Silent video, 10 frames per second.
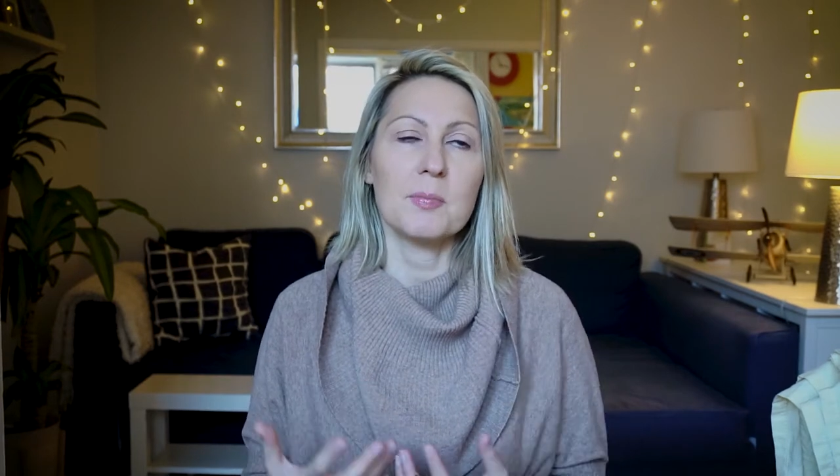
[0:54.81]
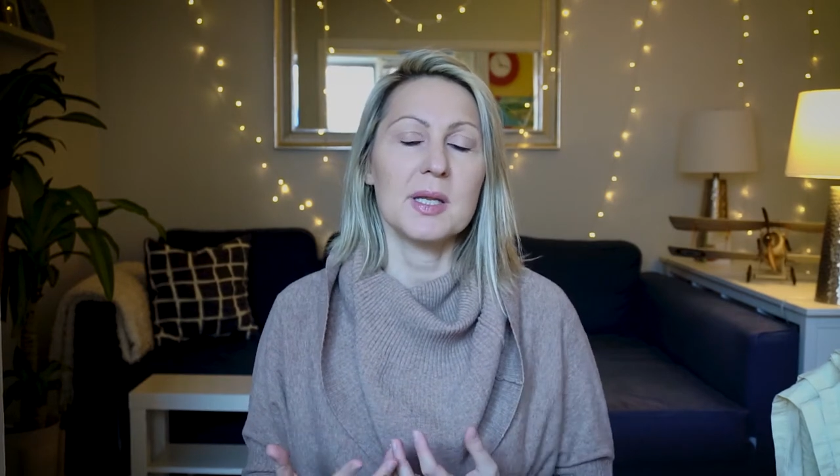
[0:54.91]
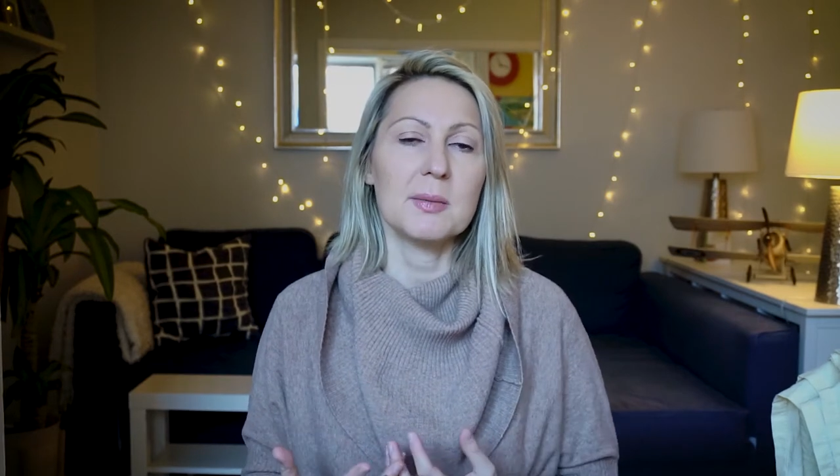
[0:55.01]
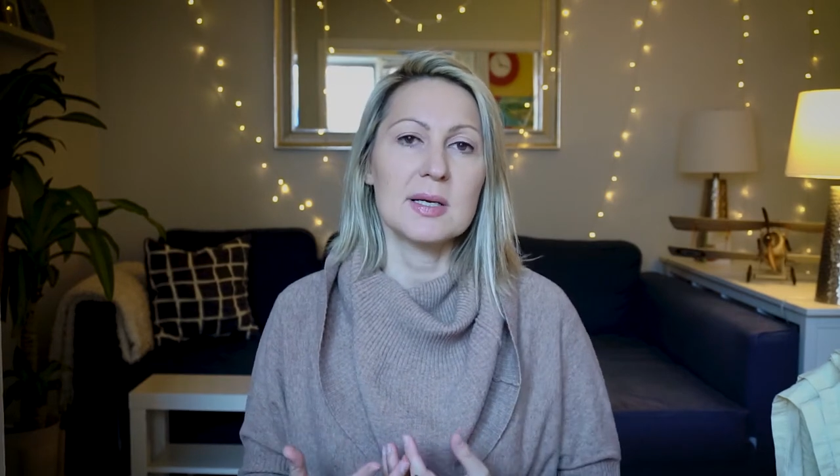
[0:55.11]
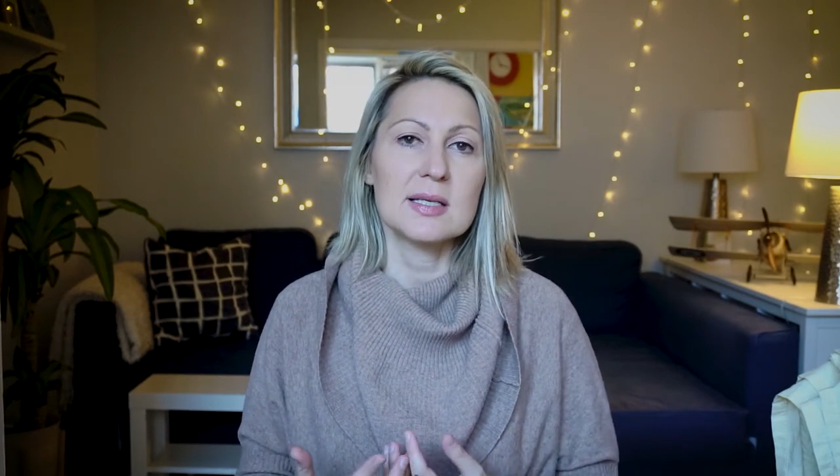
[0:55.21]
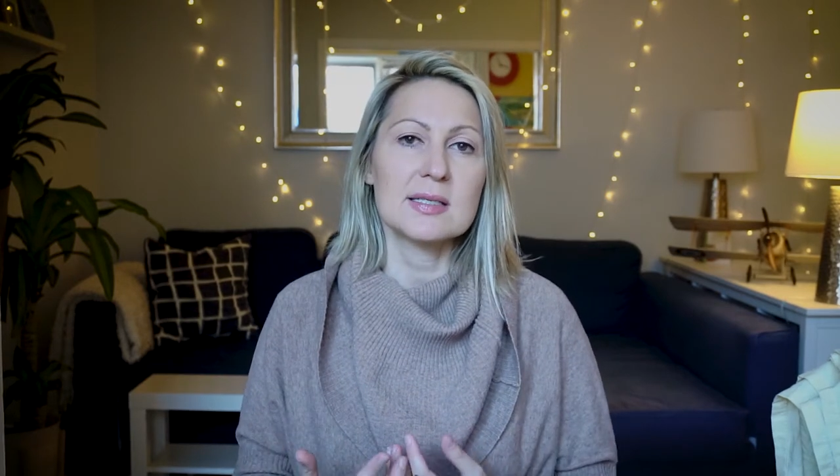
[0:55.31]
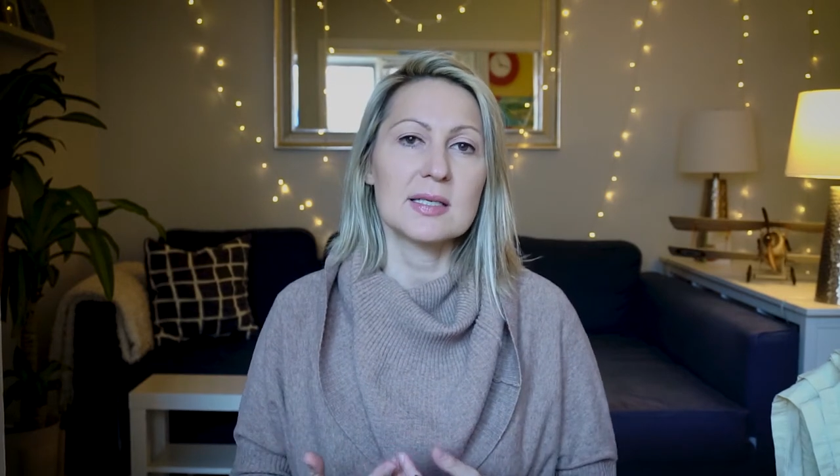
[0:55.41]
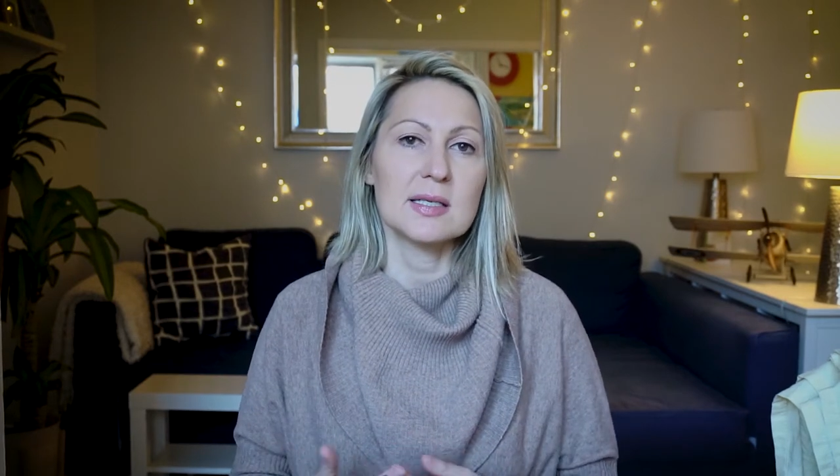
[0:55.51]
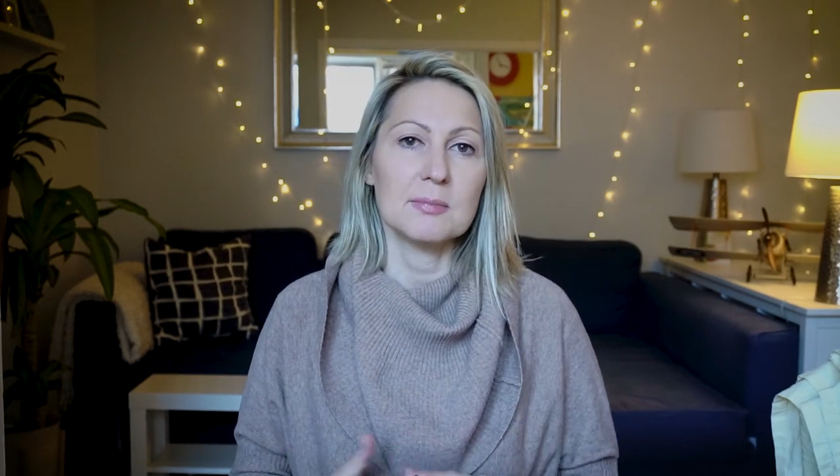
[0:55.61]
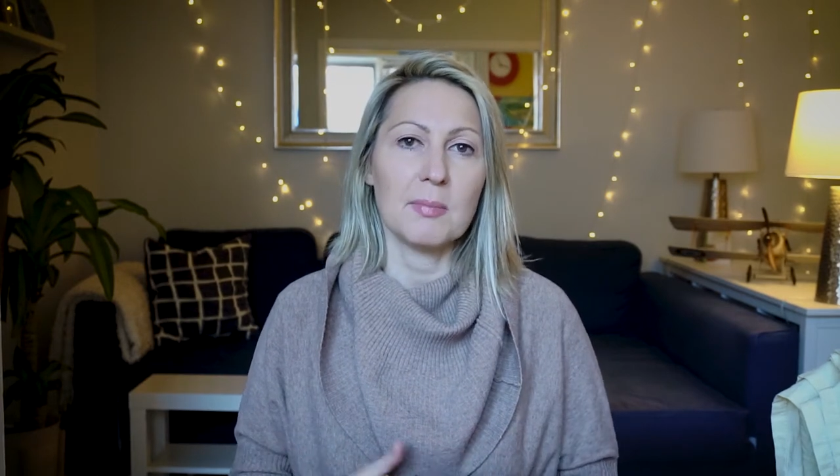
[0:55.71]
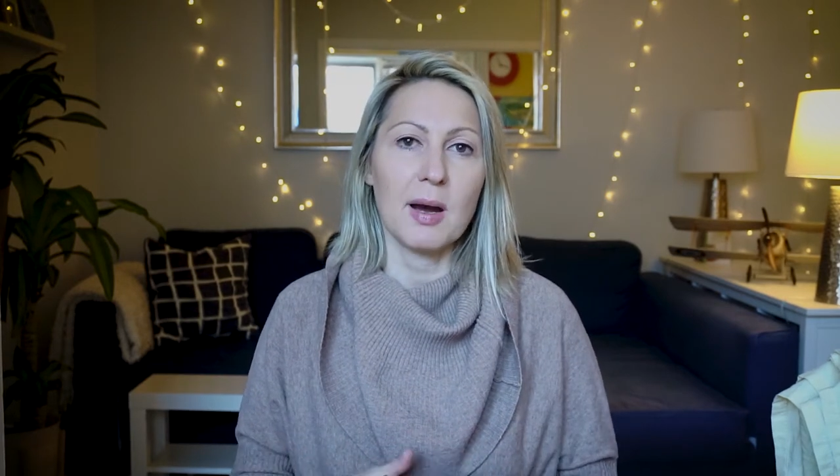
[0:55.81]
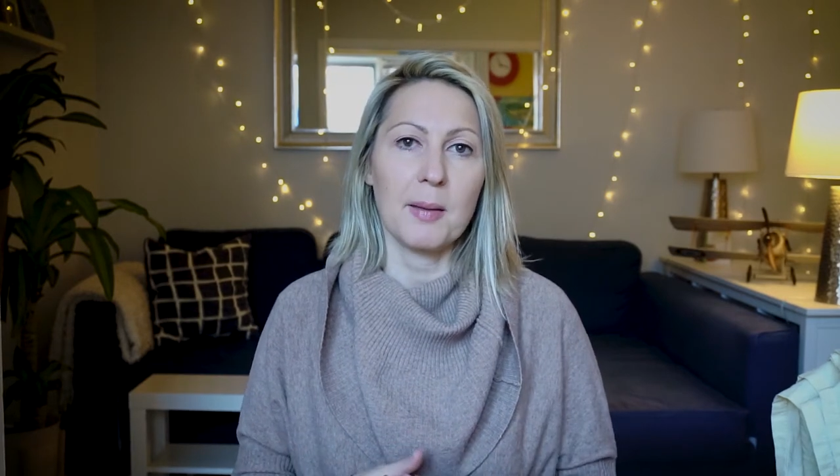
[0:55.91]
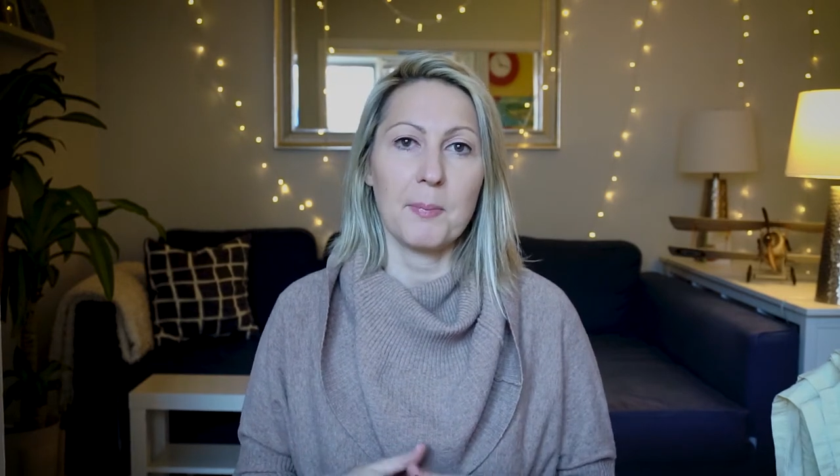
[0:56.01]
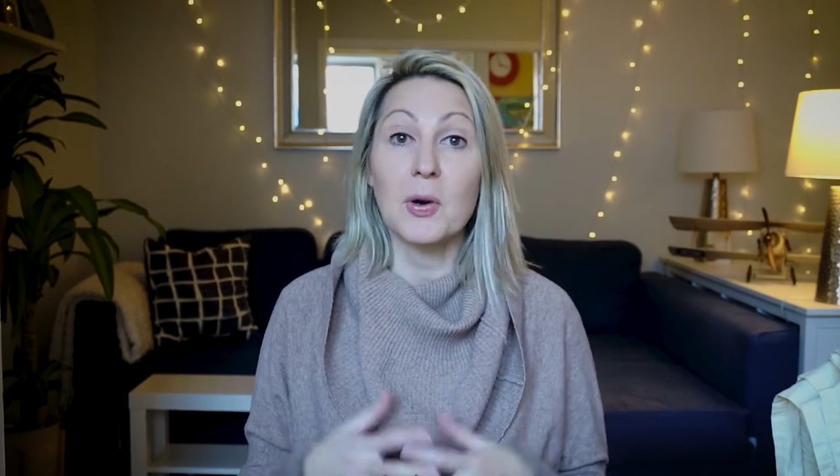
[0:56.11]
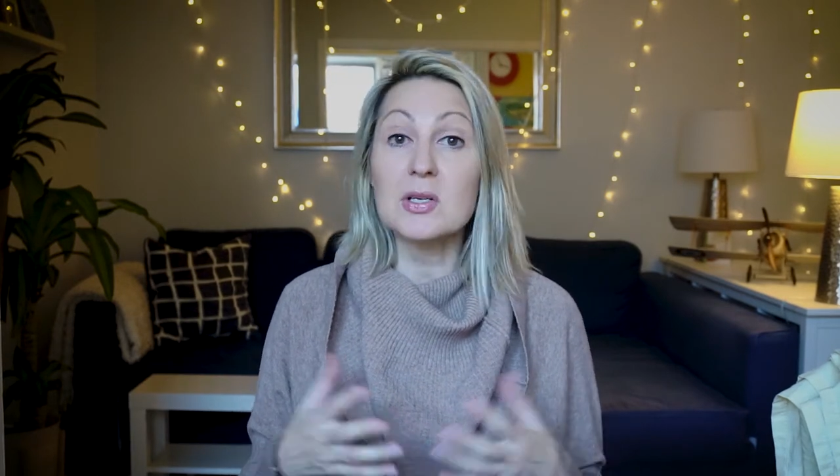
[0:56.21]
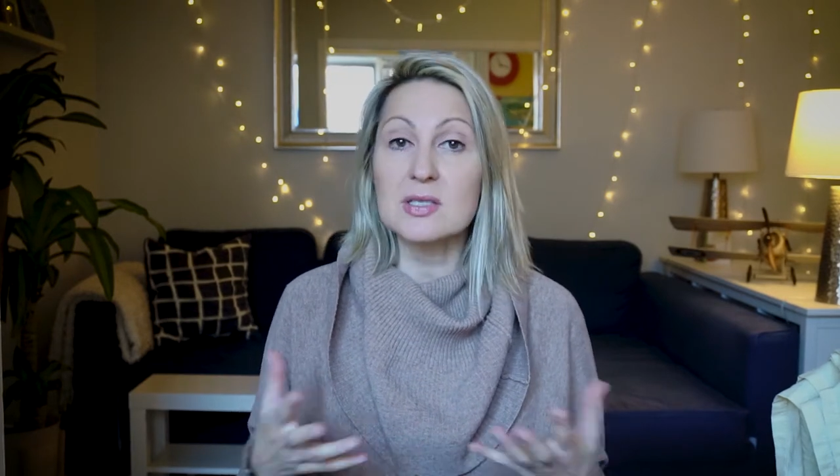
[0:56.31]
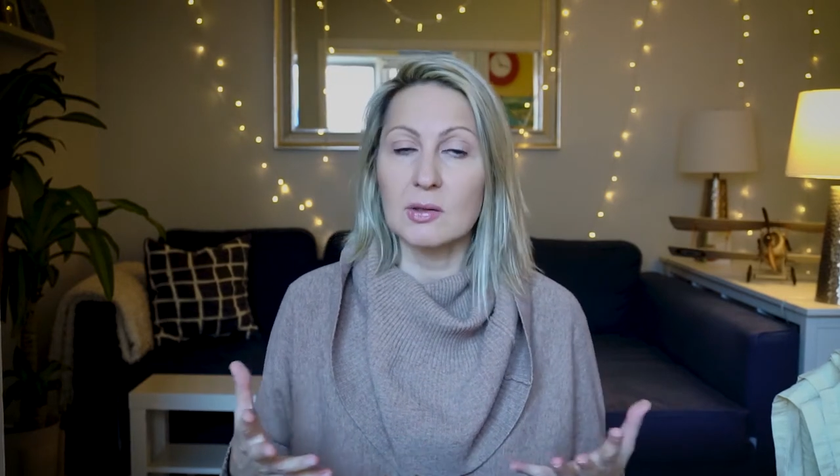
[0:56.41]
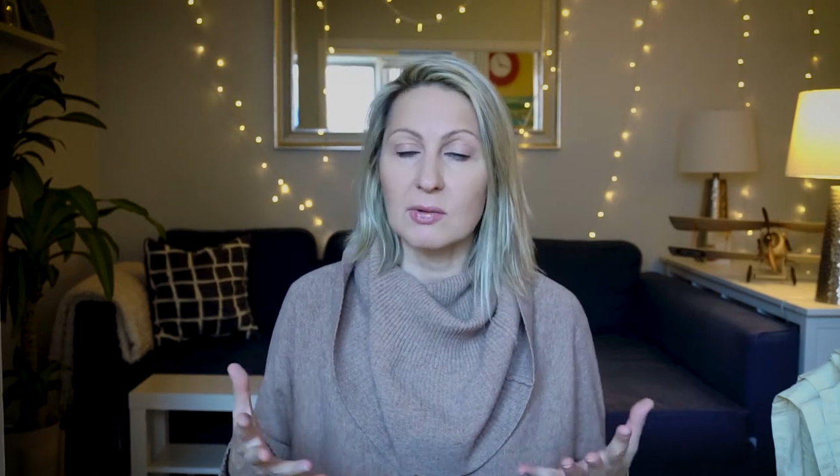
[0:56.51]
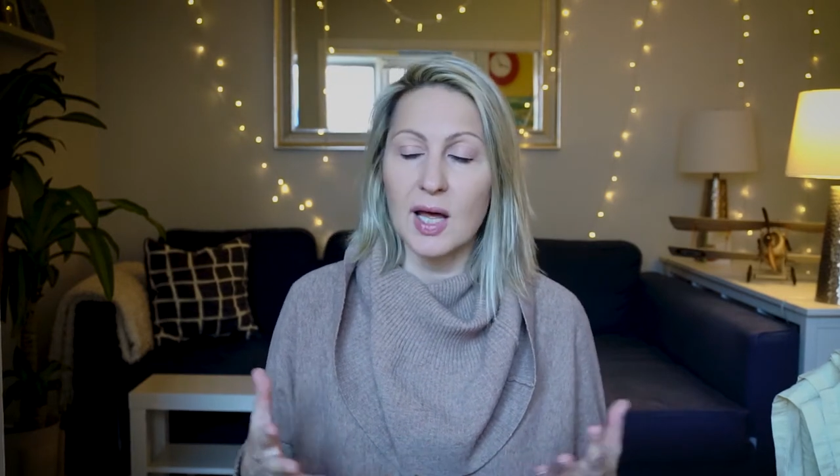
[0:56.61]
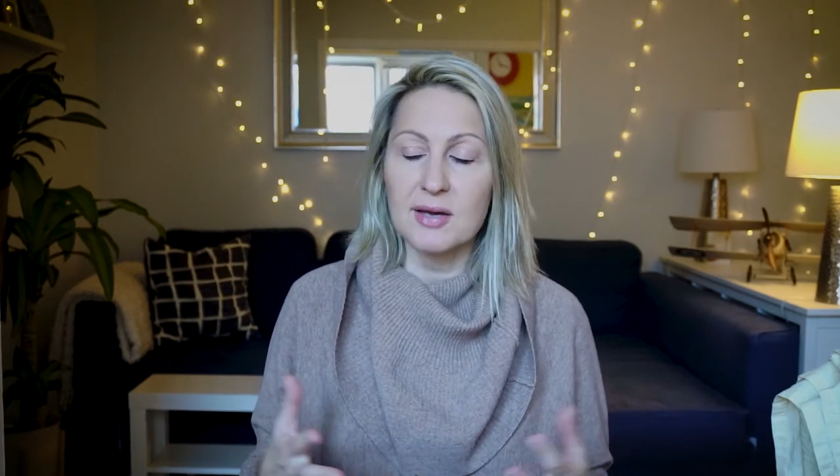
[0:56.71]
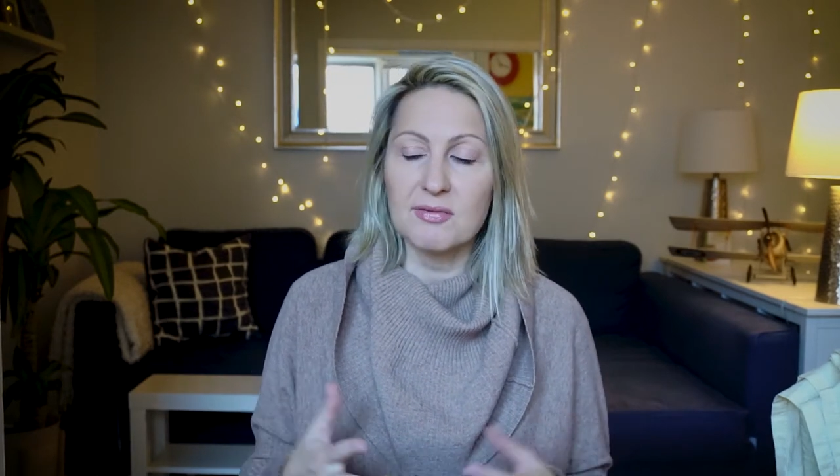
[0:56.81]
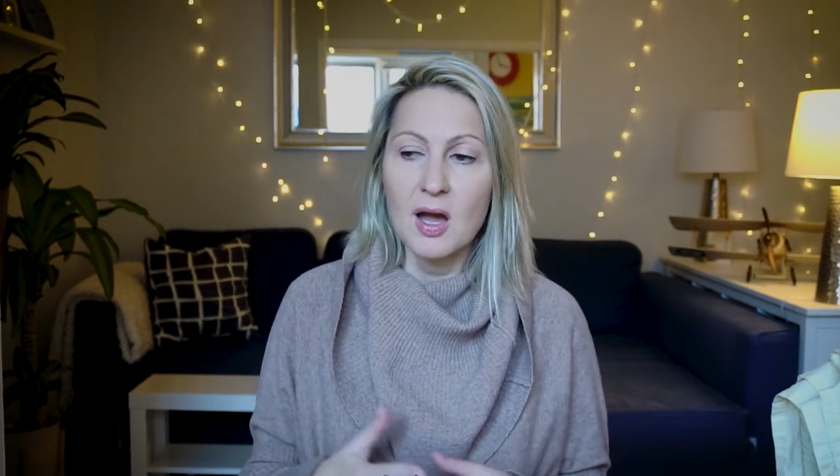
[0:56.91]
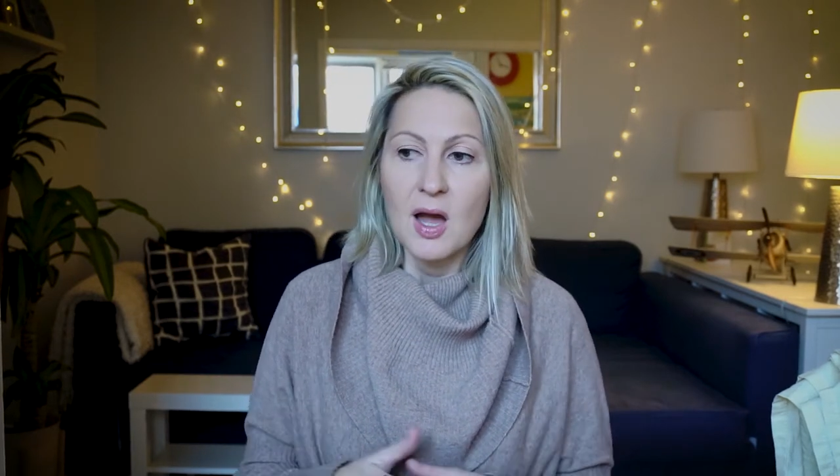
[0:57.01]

minimalistic in my personal life,